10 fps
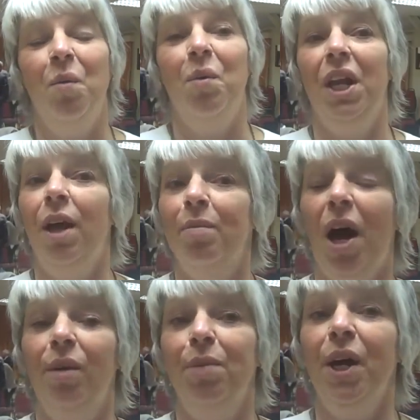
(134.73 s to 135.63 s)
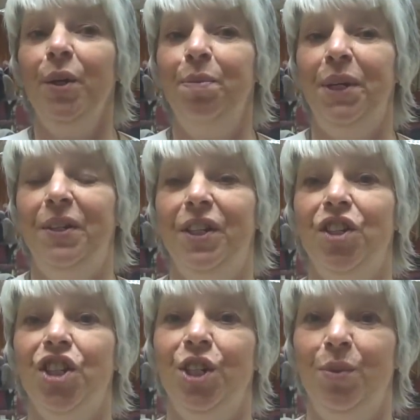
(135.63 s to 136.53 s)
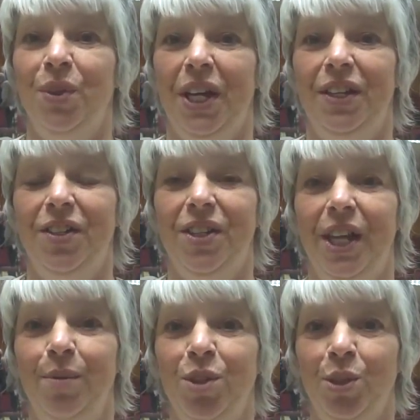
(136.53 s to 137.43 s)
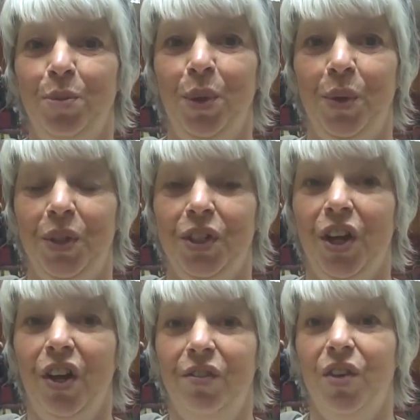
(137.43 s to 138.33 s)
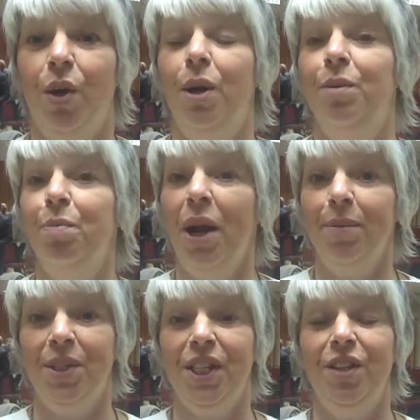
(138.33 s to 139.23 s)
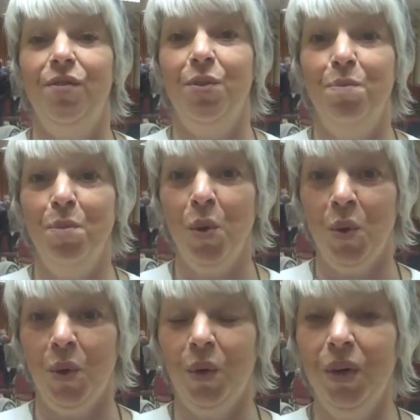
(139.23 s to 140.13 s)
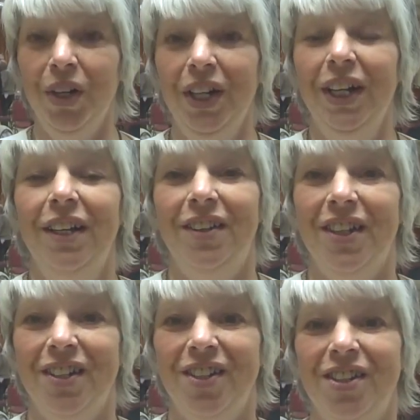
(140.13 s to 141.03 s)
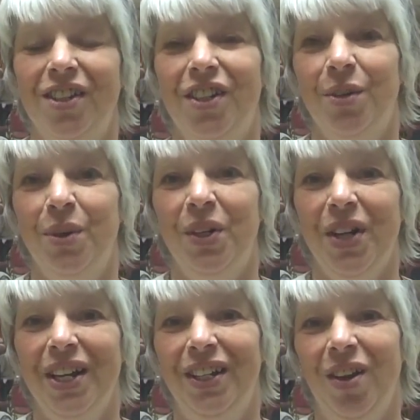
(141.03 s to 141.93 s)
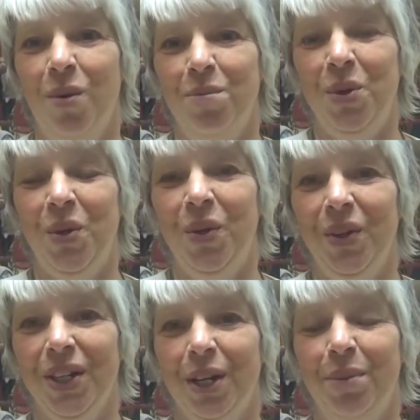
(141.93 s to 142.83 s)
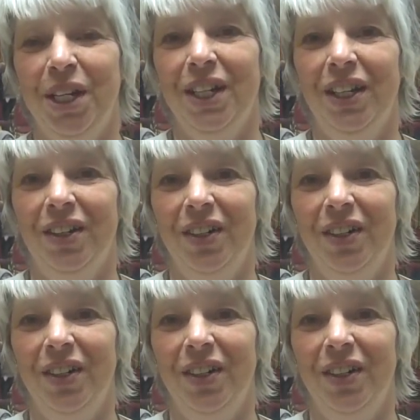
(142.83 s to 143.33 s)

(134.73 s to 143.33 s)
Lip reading: Well, I'm hoping that she will get the same support that I've got, and perhaps even more, that, you know, we'll get a lot more coming along.